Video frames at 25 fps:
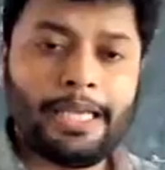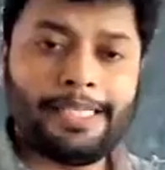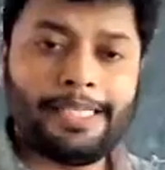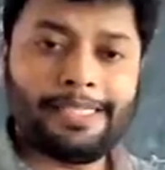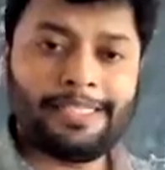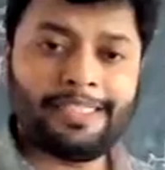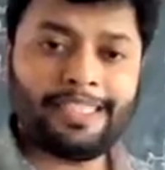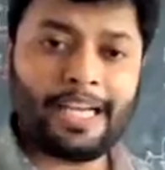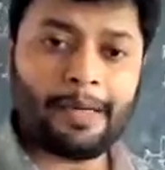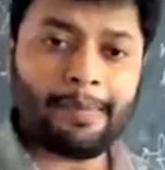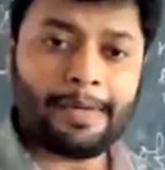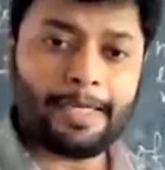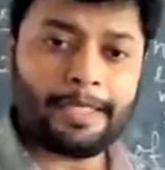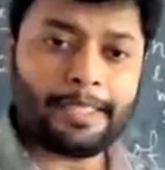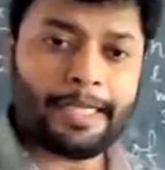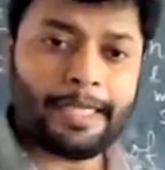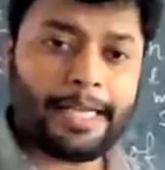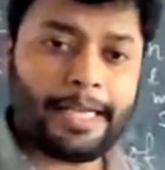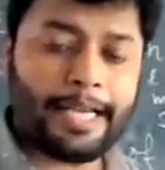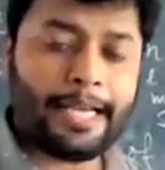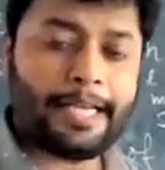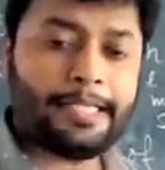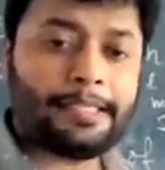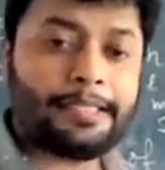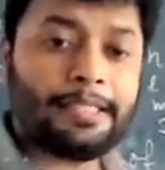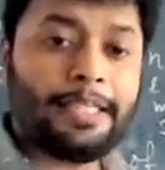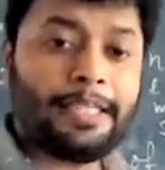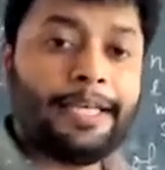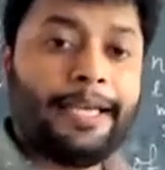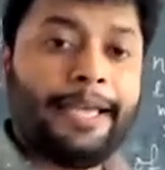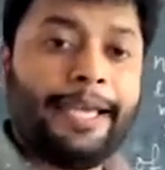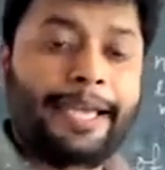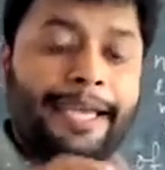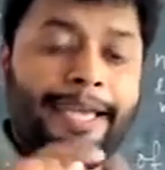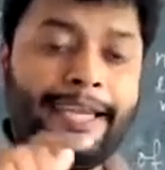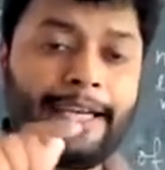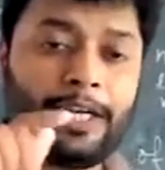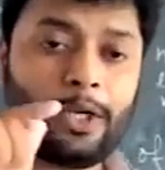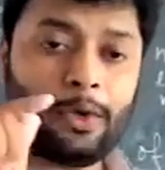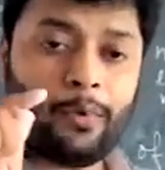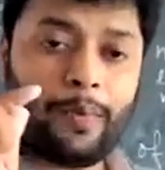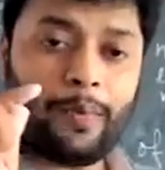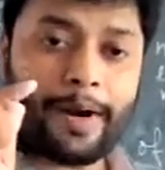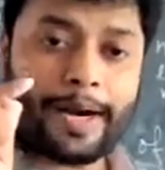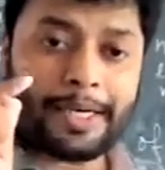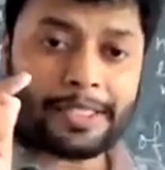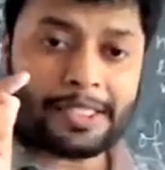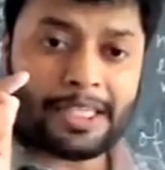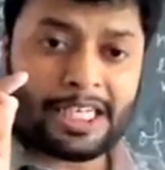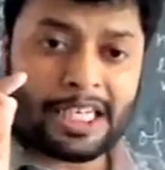Stability is
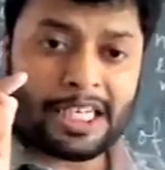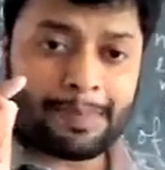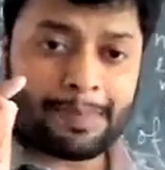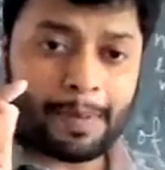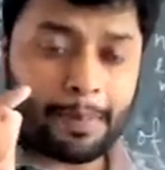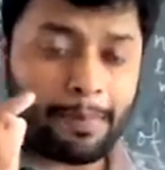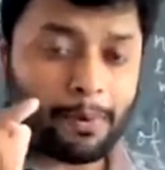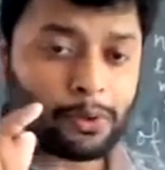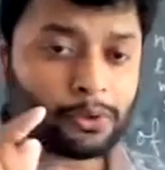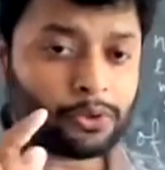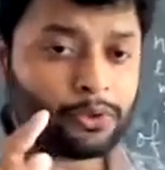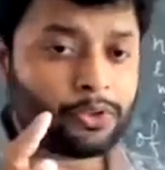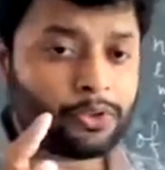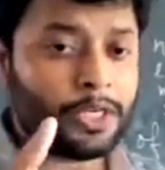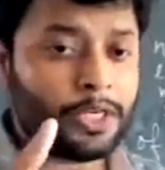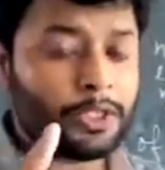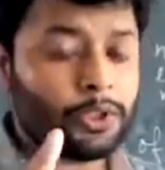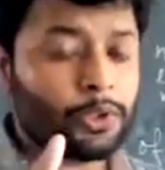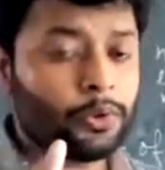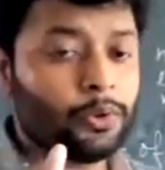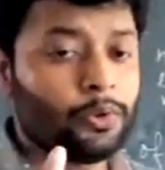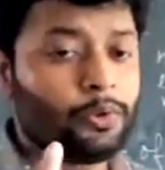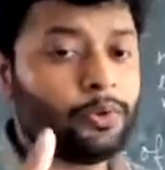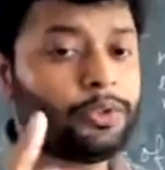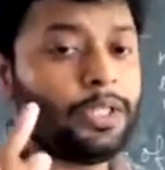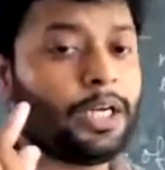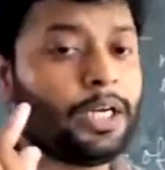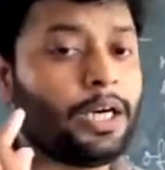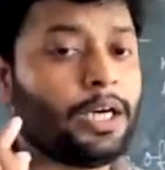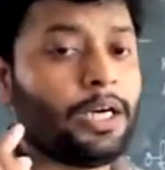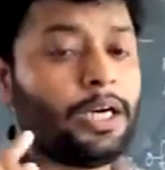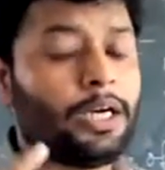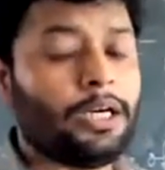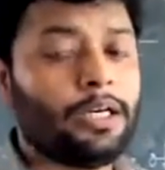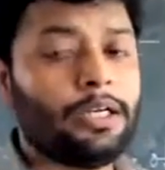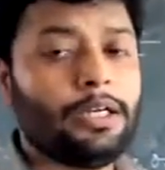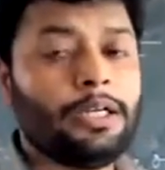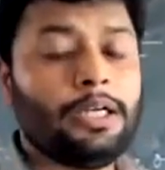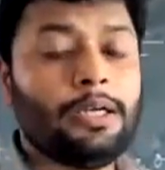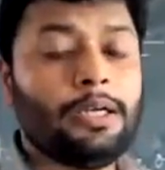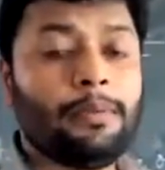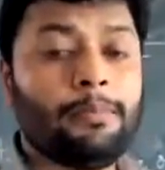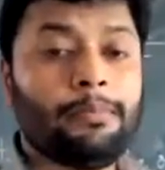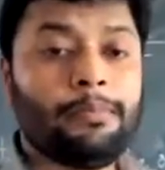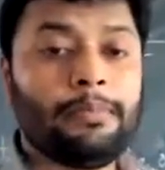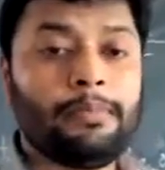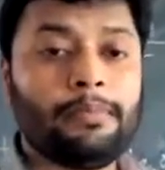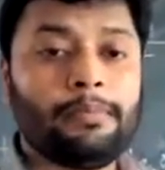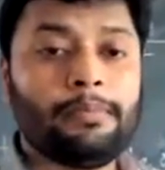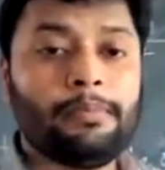inversely proportional to the
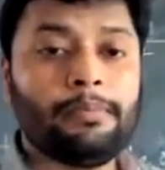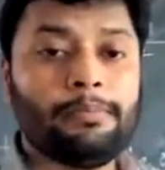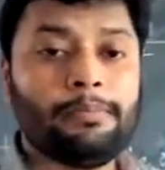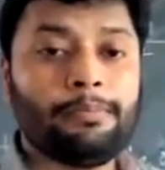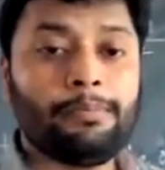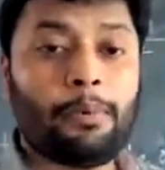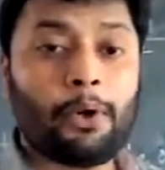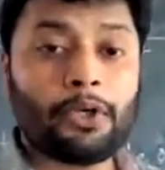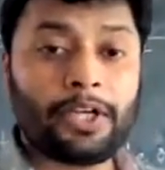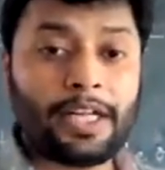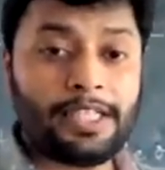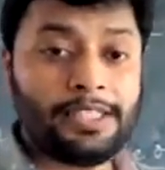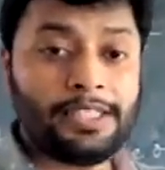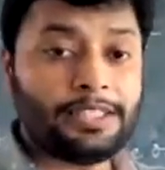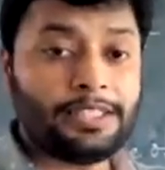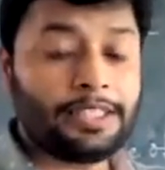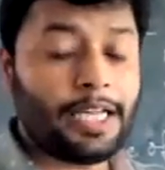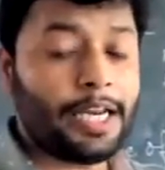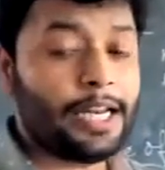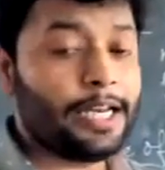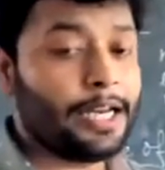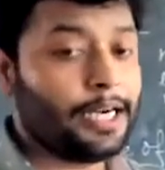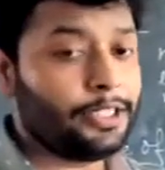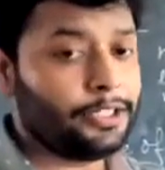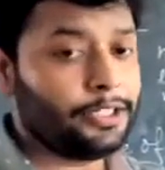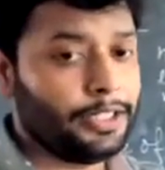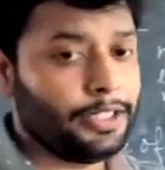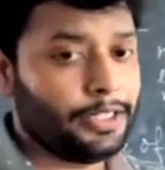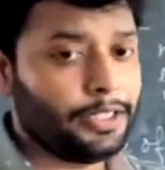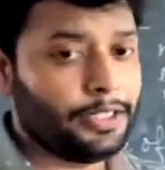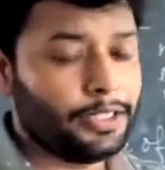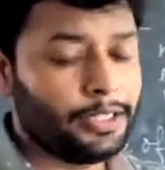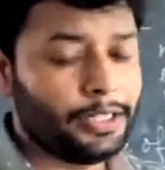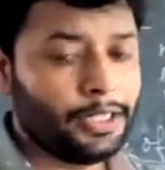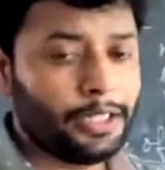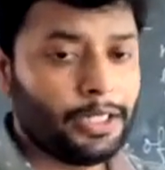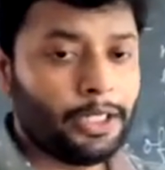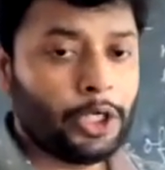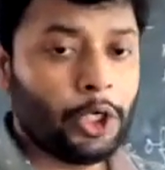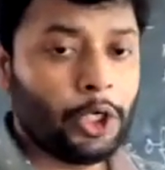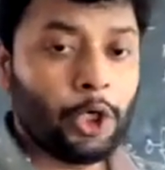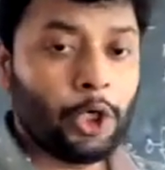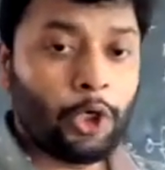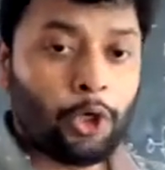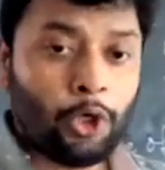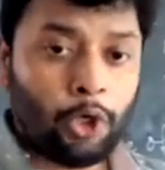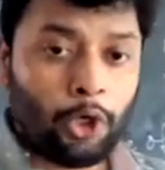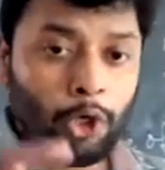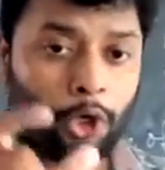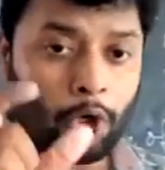potential energy.
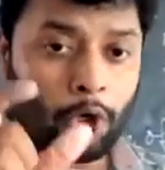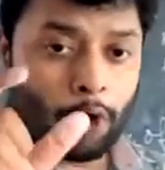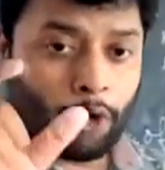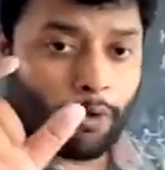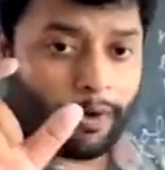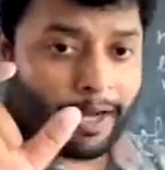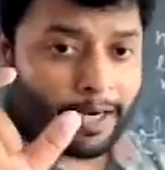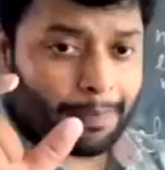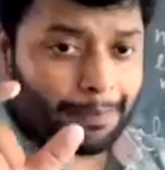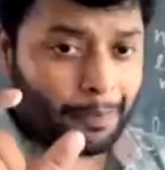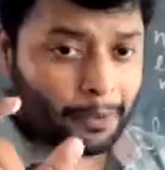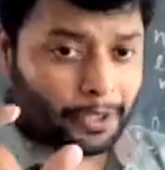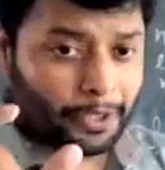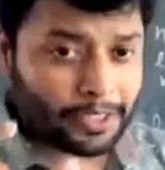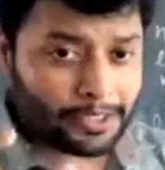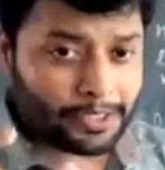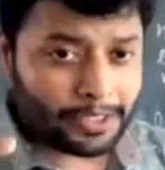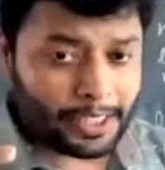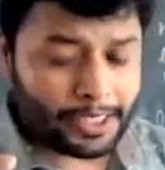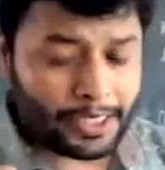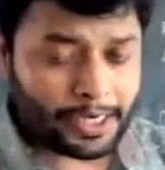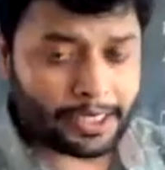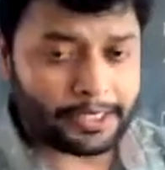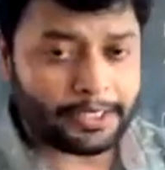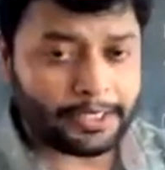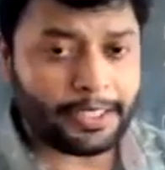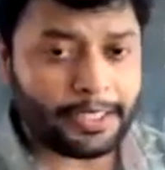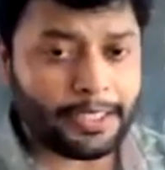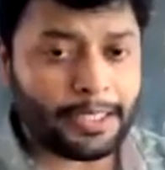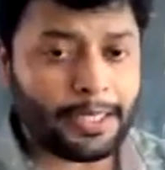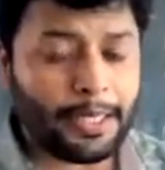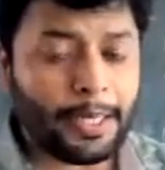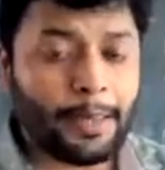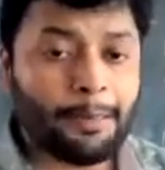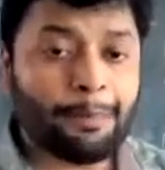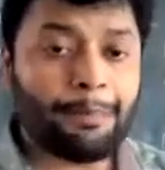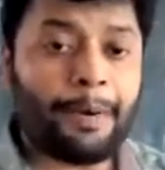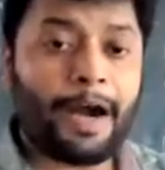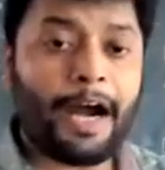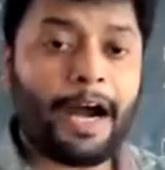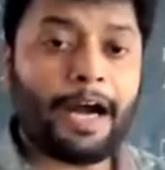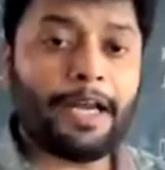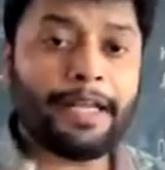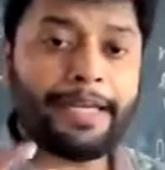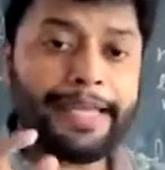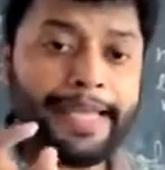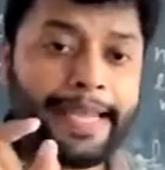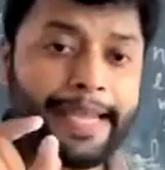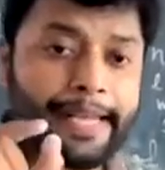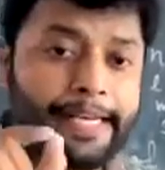Lower potential energy
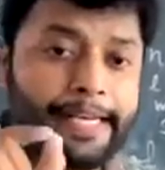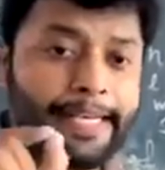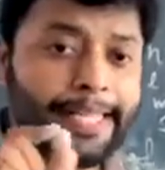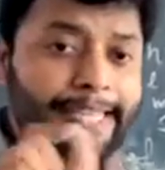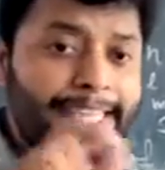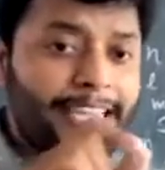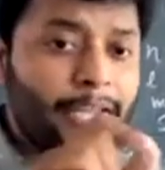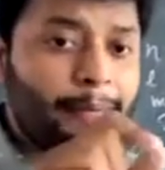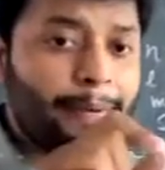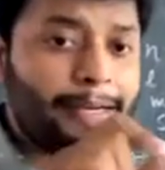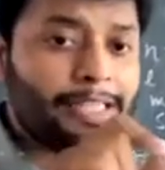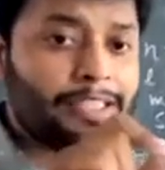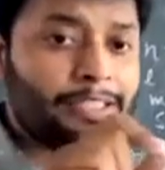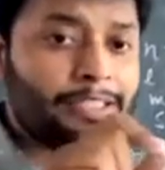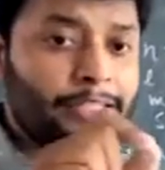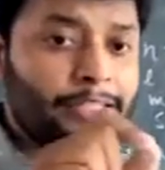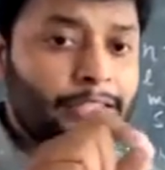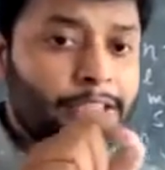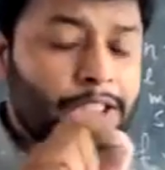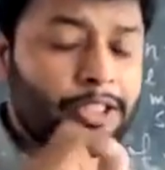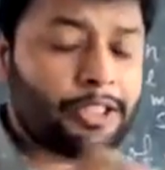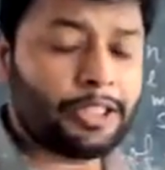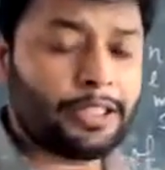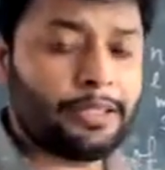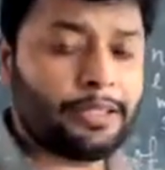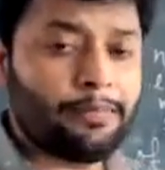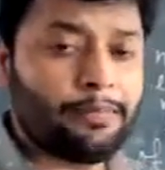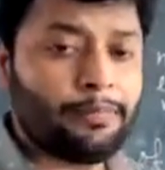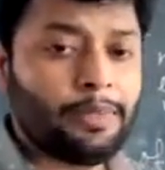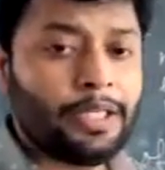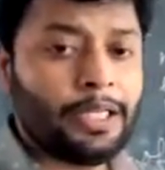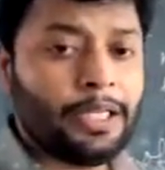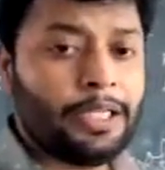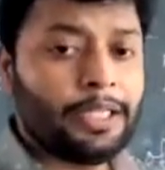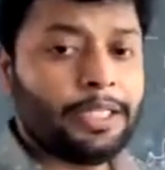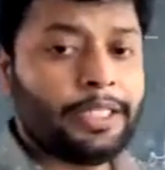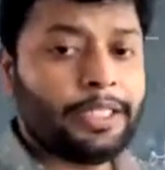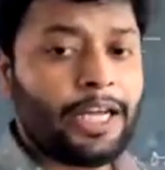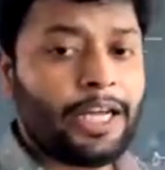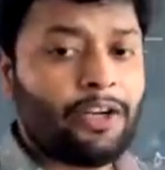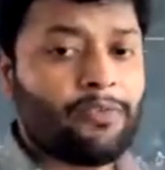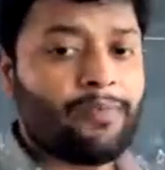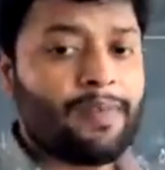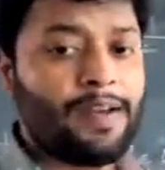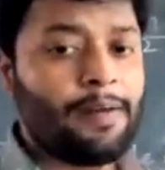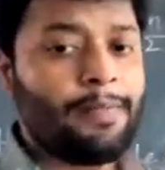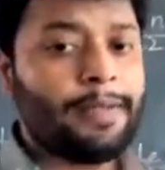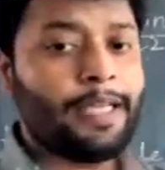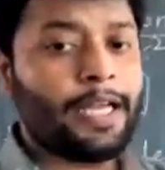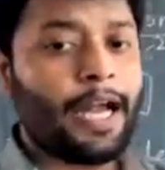for any given system there
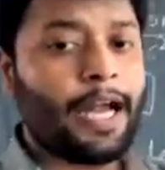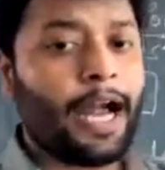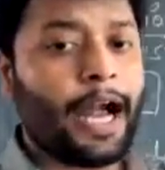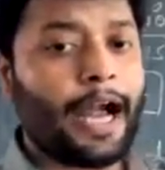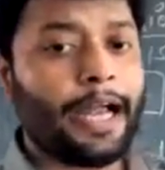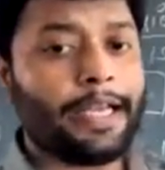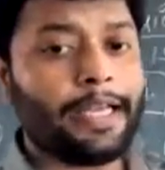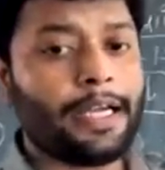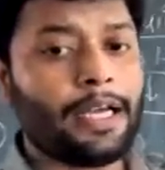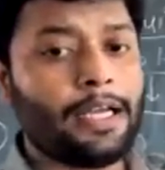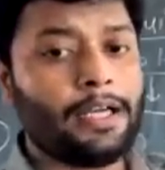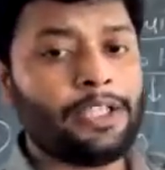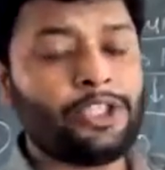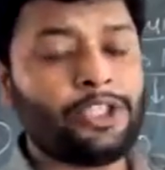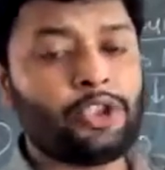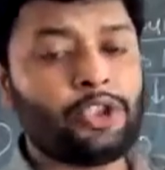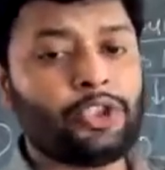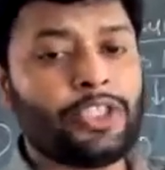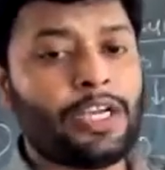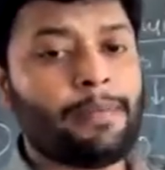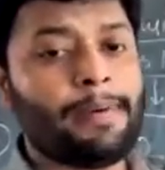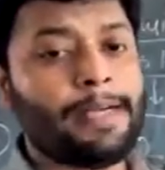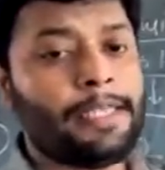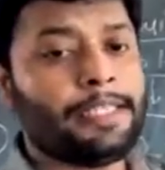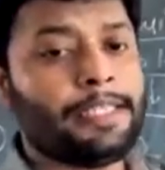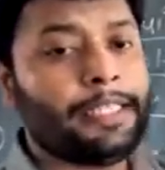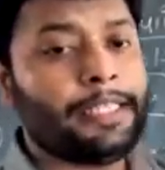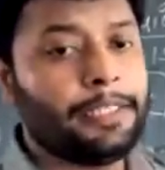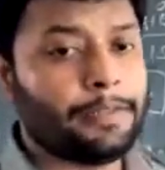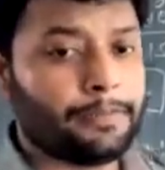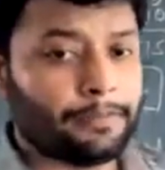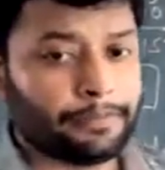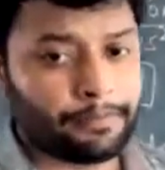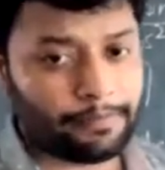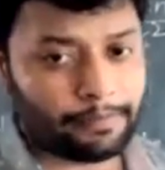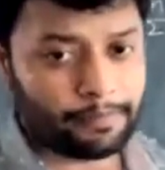will be higher stability.